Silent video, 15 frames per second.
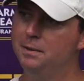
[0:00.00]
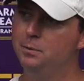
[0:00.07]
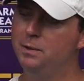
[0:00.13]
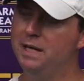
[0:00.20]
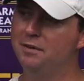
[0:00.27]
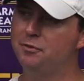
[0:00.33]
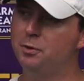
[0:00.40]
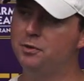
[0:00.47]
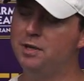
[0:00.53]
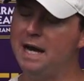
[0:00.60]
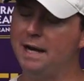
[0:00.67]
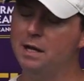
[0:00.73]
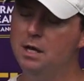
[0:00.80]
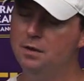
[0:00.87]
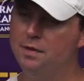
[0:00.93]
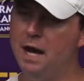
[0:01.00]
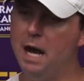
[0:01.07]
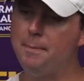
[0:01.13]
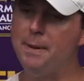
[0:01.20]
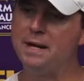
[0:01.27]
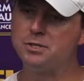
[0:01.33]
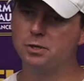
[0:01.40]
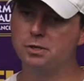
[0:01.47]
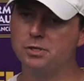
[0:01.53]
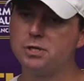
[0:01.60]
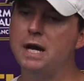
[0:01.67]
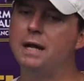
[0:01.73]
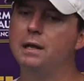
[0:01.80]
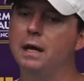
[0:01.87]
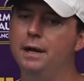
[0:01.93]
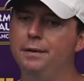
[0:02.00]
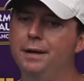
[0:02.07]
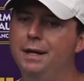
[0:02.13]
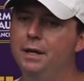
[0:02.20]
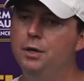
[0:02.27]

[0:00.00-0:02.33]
we have to attack. The iPads on the sideline,